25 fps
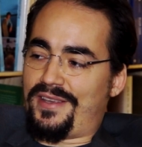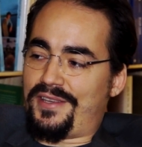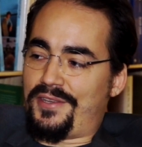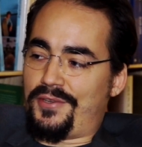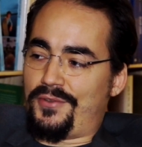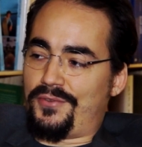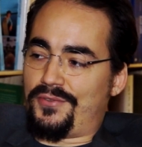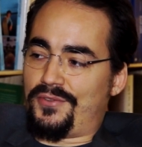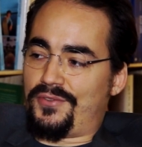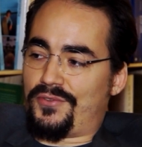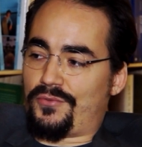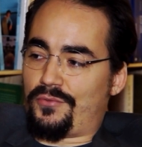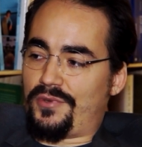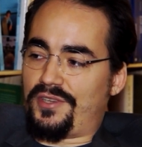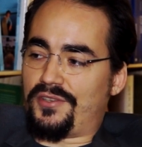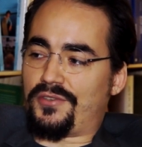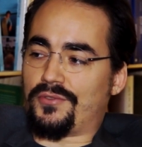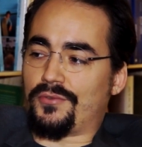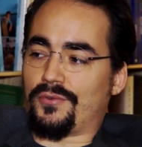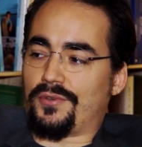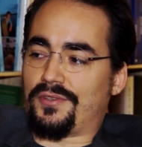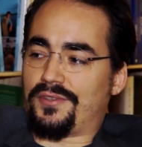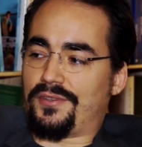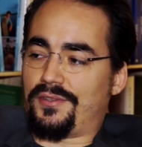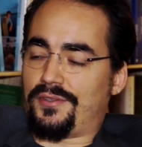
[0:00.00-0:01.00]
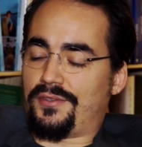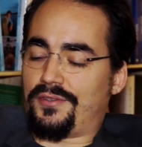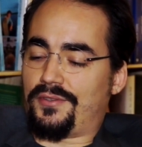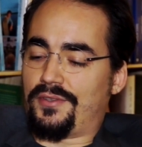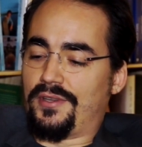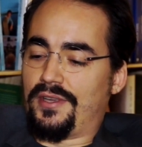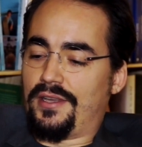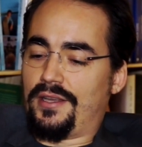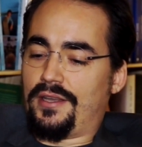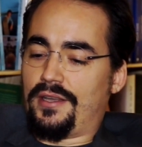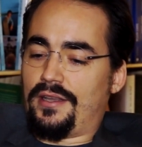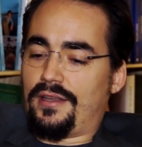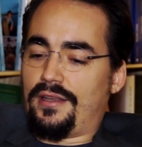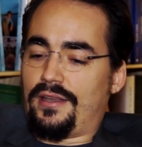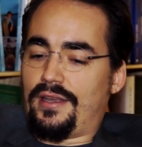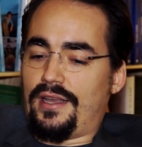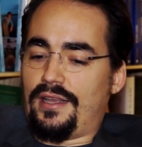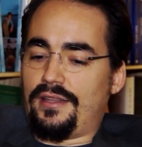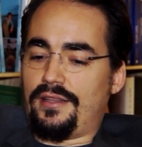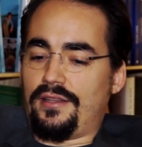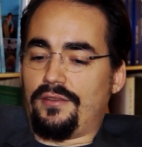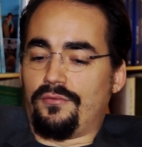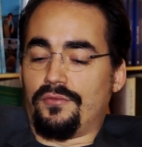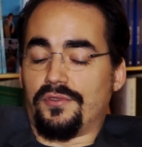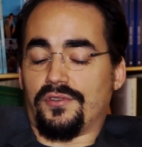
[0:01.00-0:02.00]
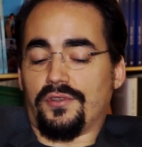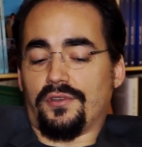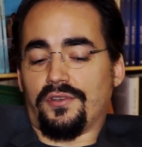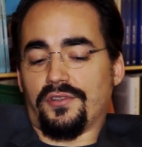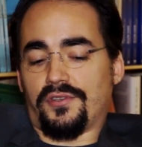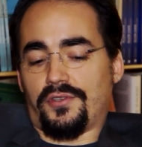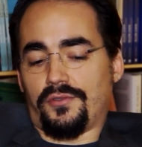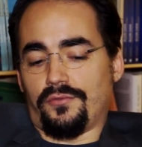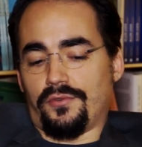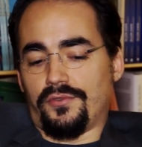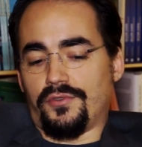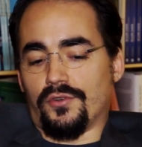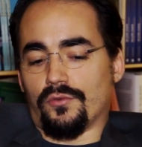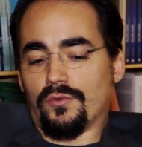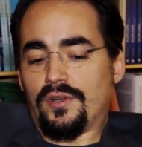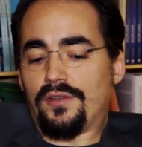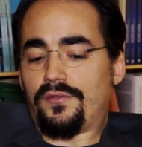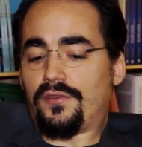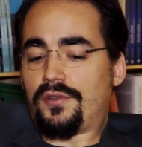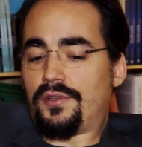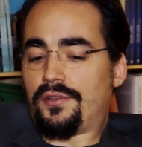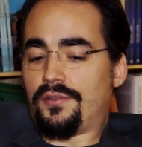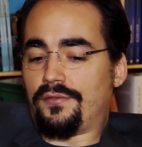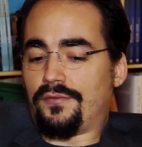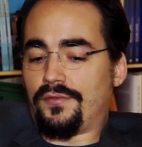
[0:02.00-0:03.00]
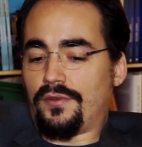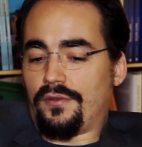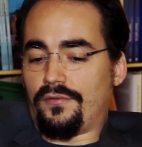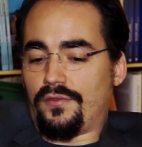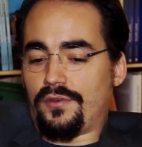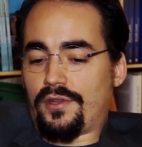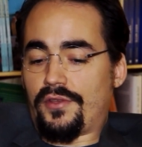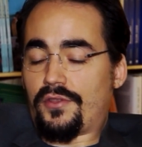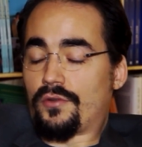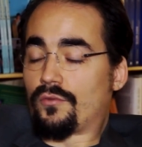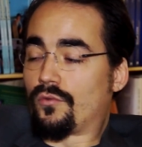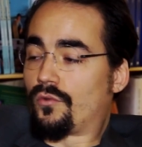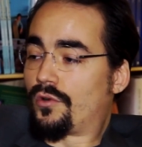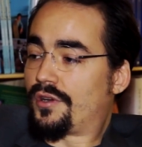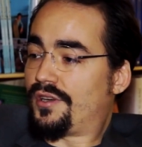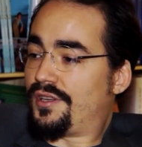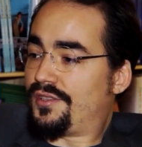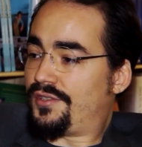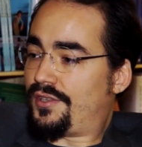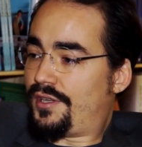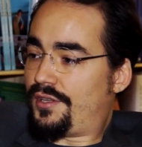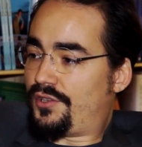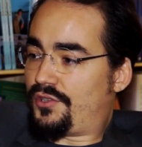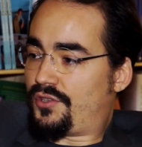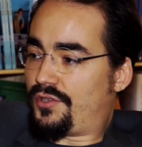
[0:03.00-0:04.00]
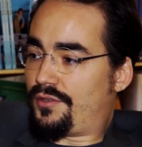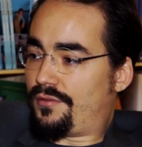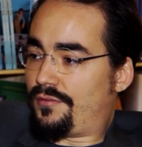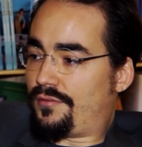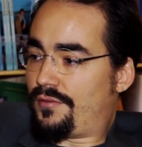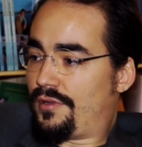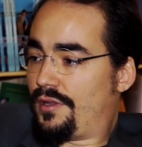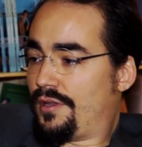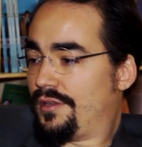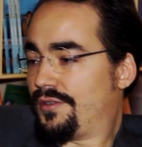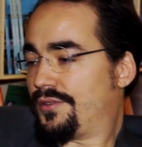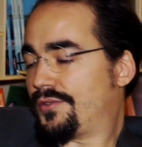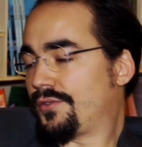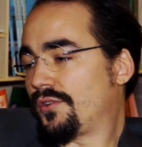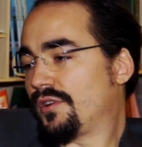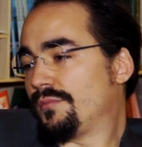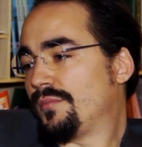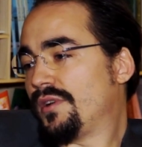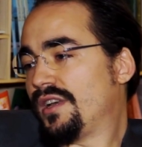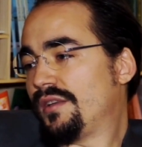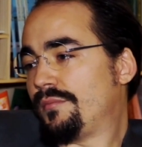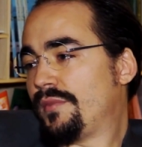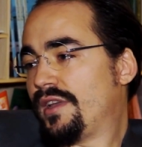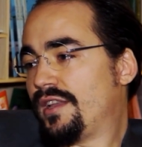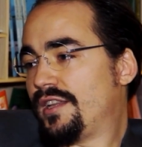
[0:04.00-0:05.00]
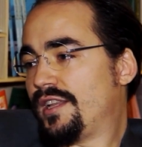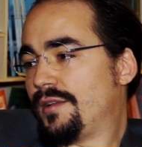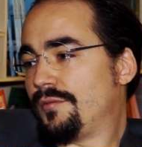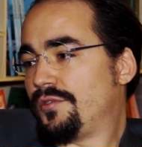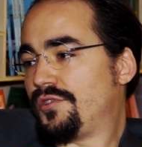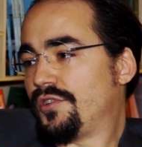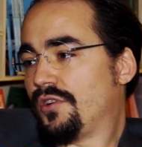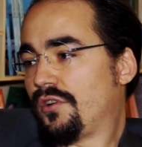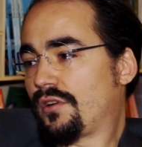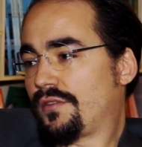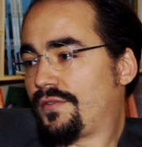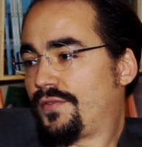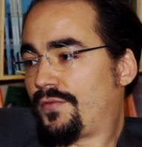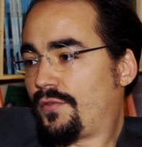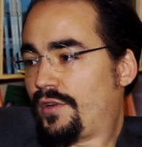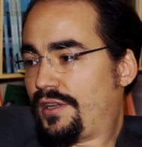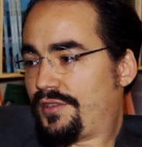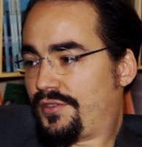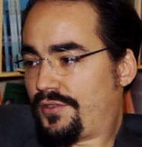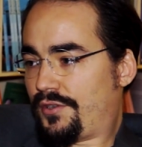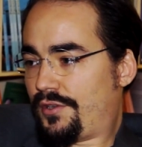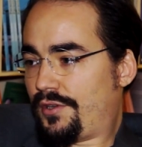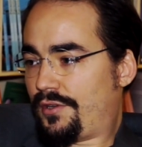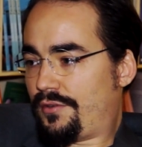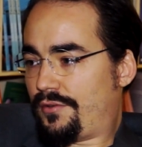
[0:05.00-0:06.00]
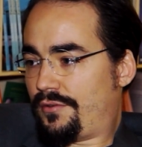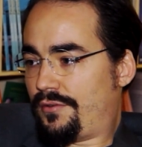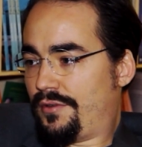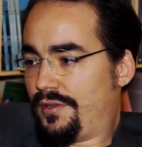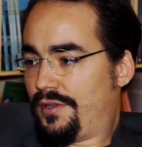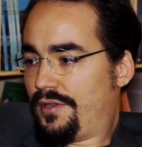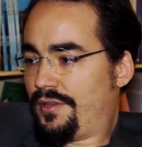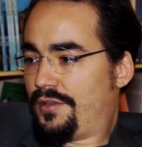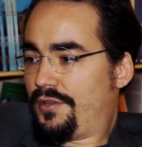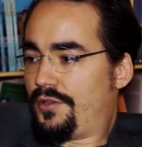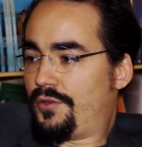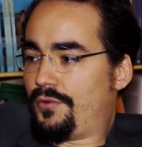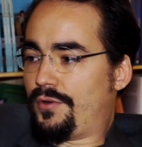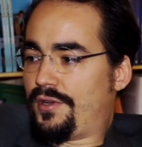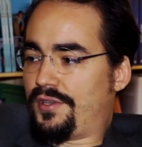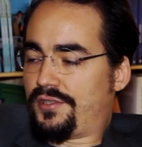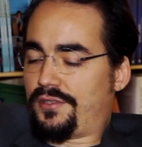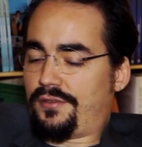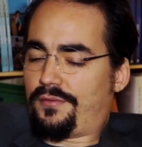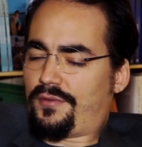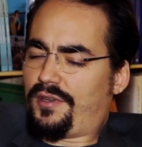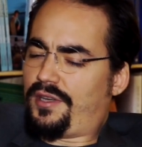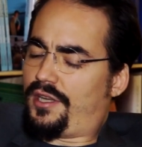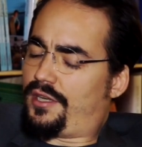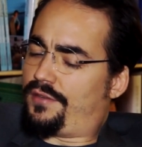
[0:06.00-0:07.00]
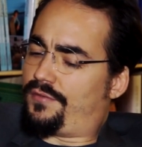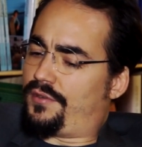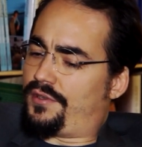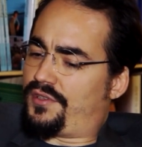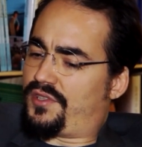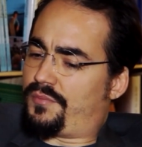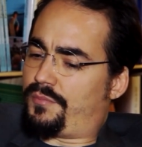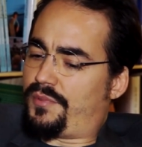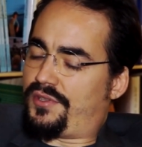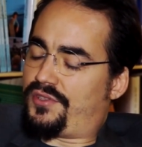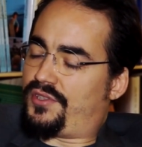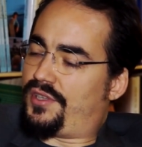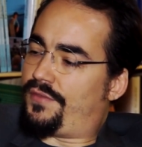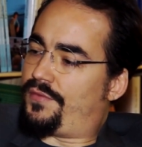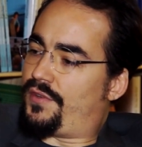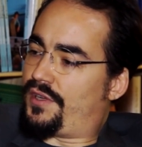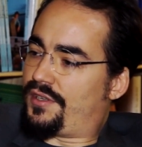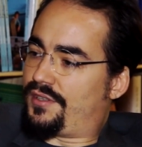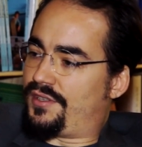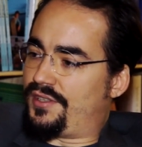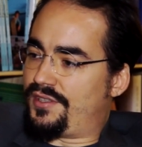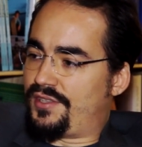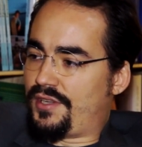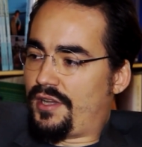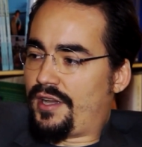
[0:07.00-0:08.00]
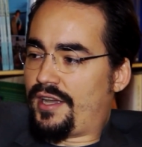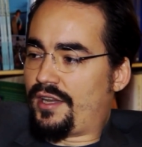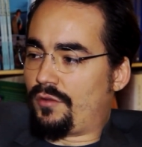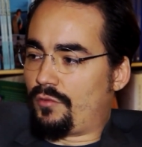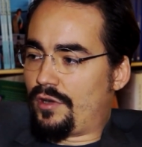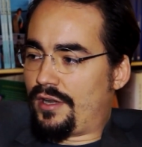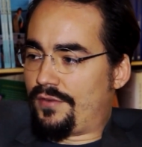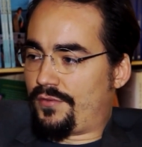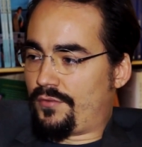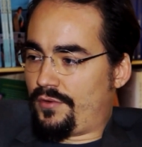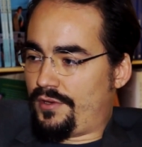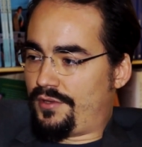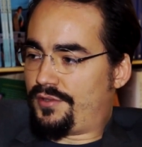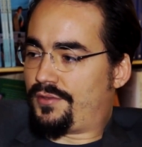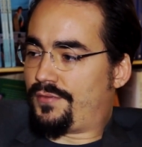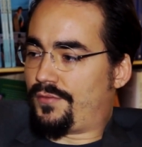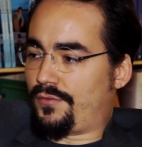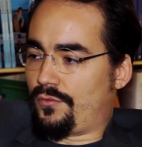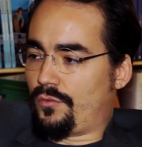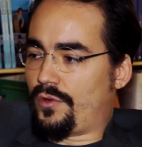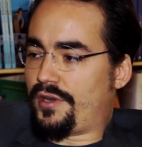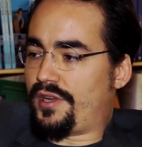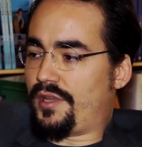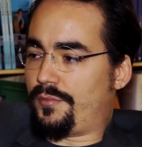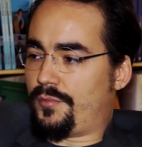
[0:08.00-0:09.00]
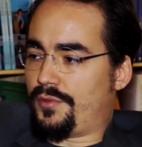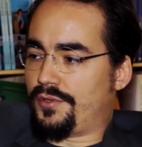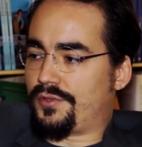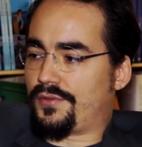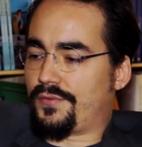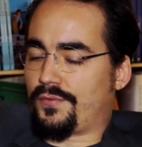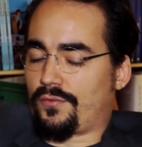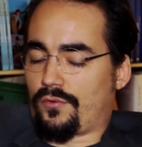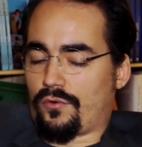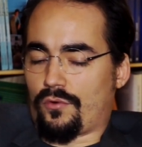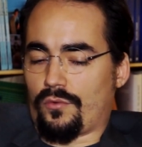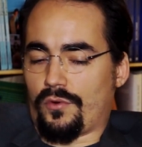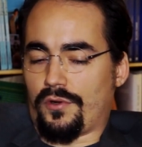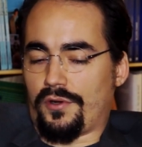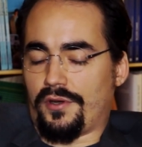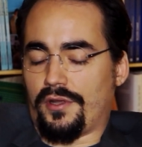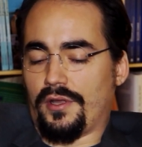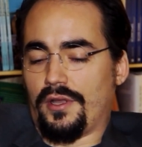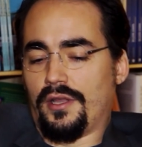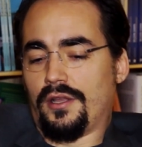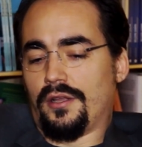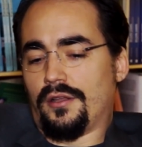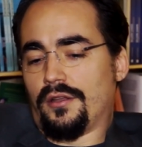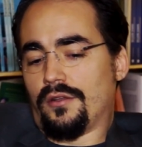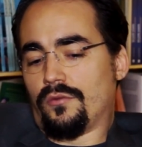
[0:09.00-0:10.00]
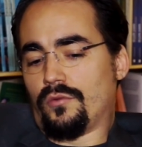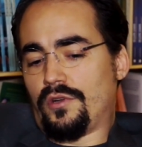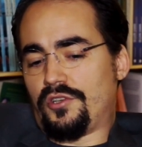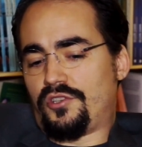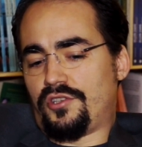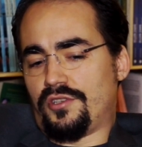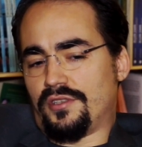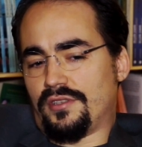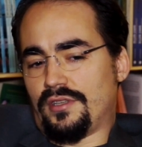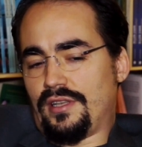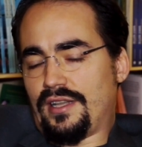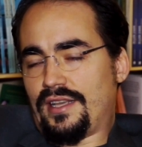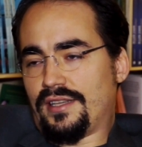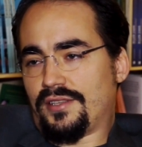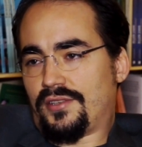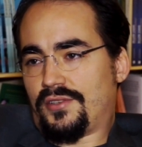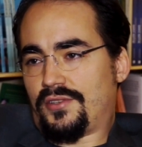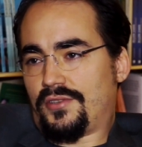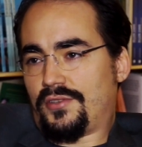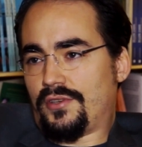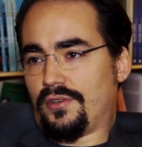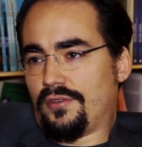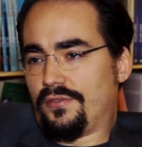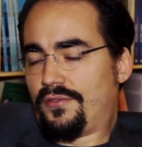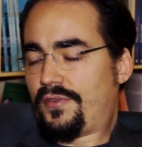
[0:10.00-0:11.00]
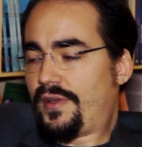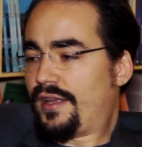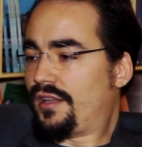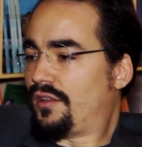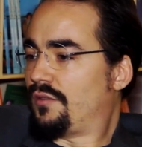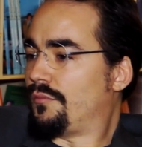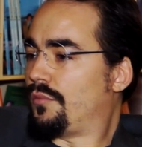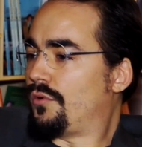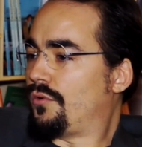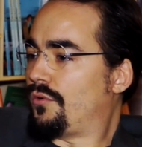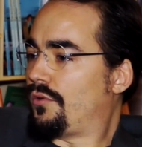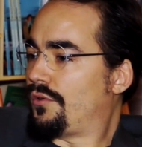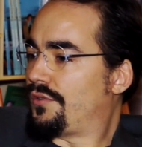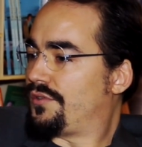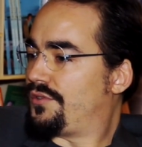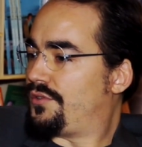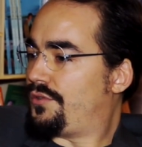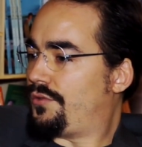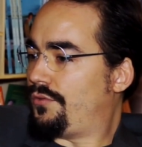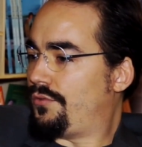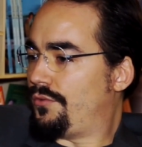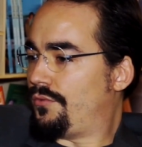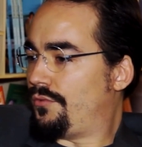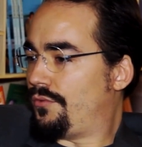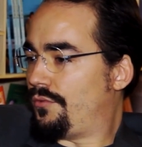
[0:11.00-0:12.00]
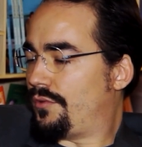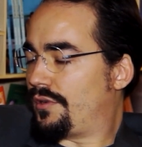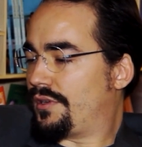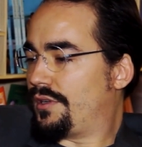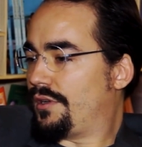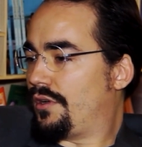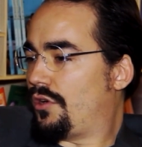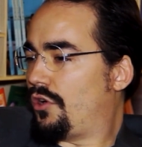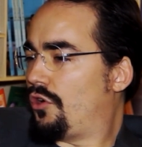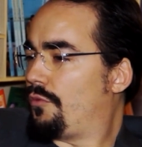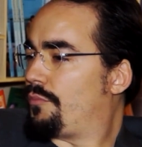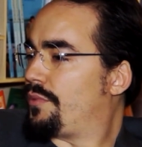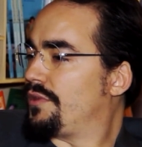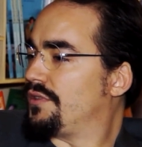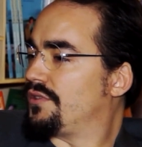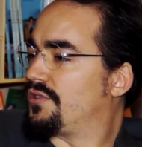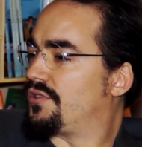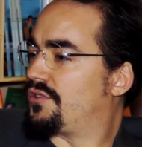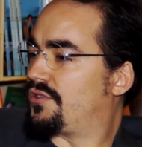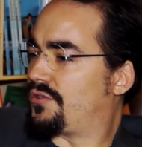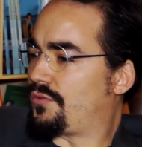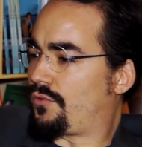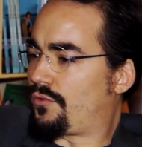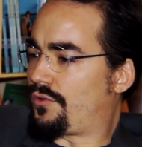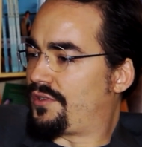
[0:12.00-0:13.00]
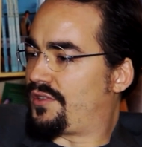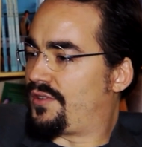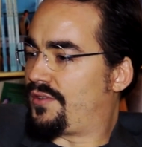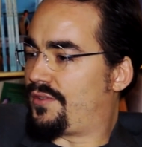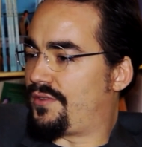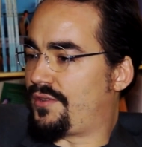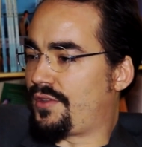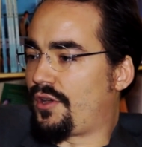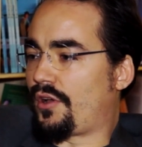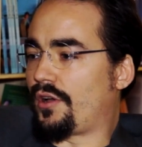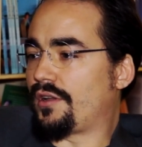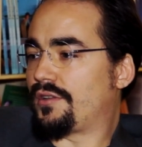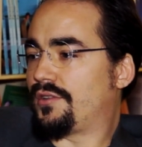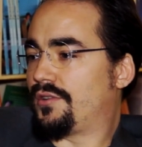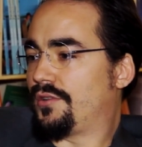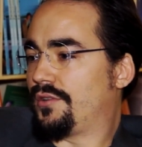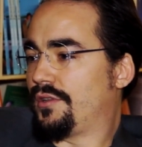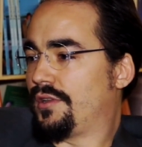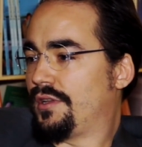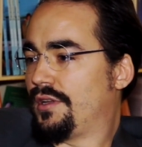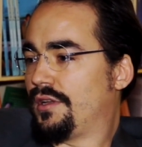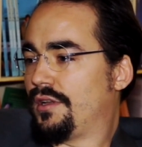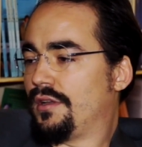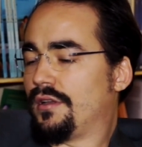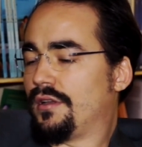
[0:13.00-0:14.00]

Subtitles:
that uses resources. And it was also a derivative of another organization started by a man named Jacques Fresco, who has a kind of a specific design reference for what he puts forward, which is less available to open source thought.